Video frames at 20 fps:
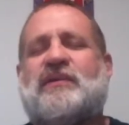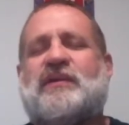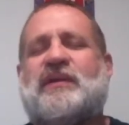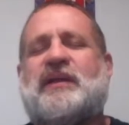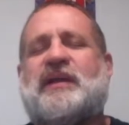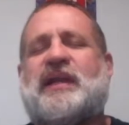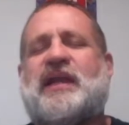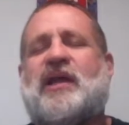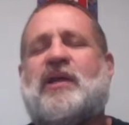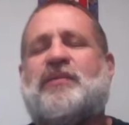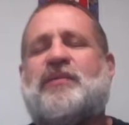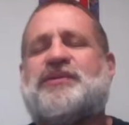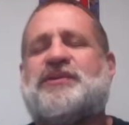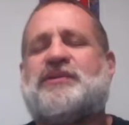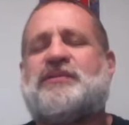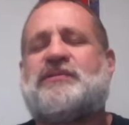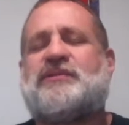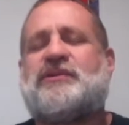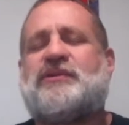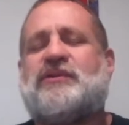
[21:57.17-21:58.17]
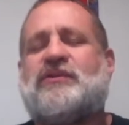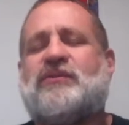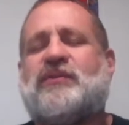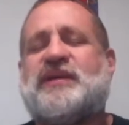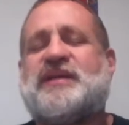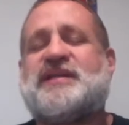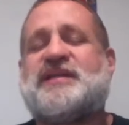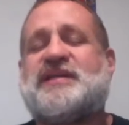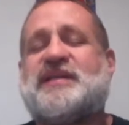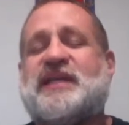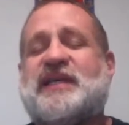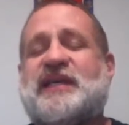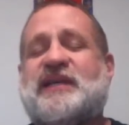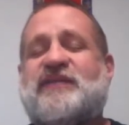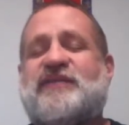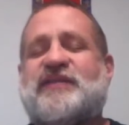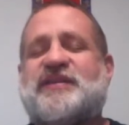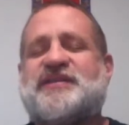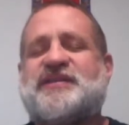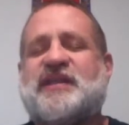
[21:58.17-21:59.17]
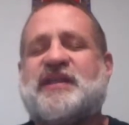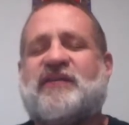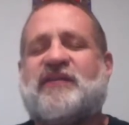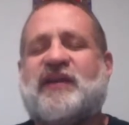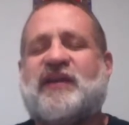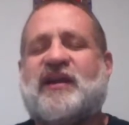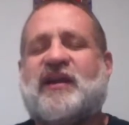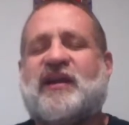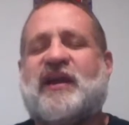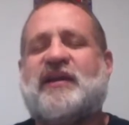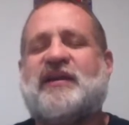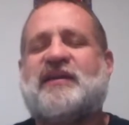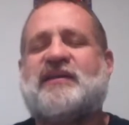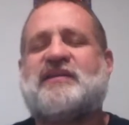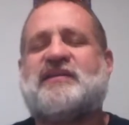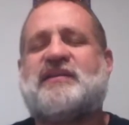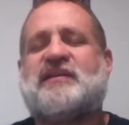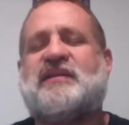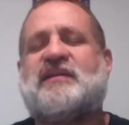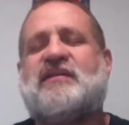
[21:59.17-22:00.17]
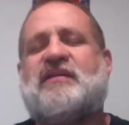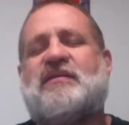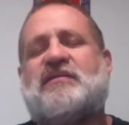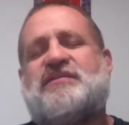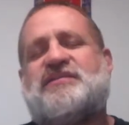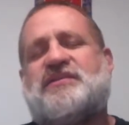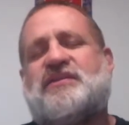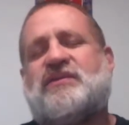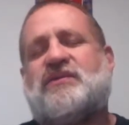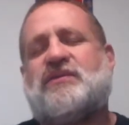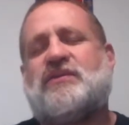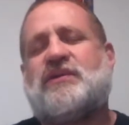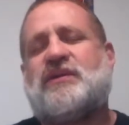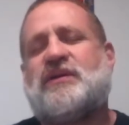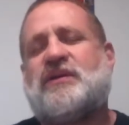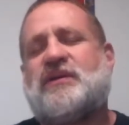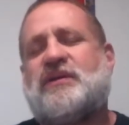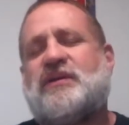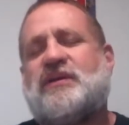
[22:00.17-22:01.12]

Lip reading: it helps to receive this loving kindness, and it also